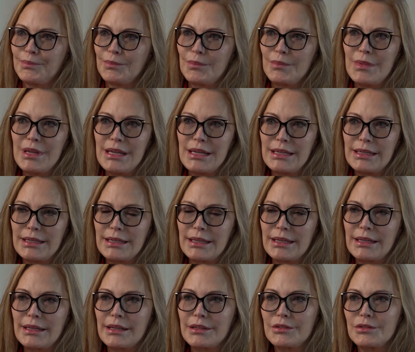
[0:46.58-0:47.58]
meet
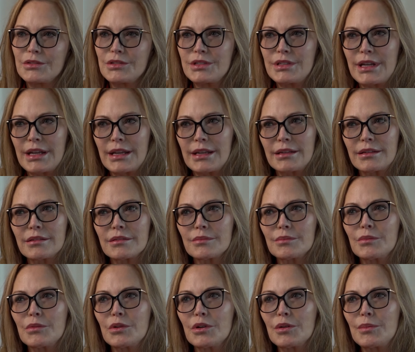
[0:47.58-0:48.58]
and understand
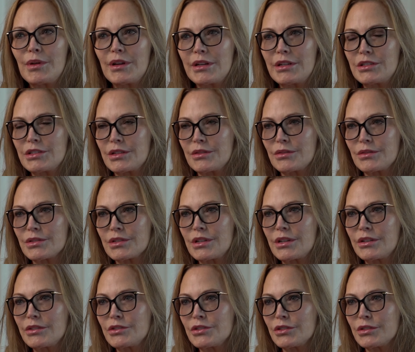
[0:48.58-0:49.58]
more about each other's
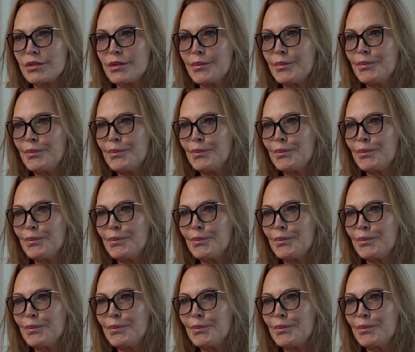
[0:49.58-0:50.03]
culture.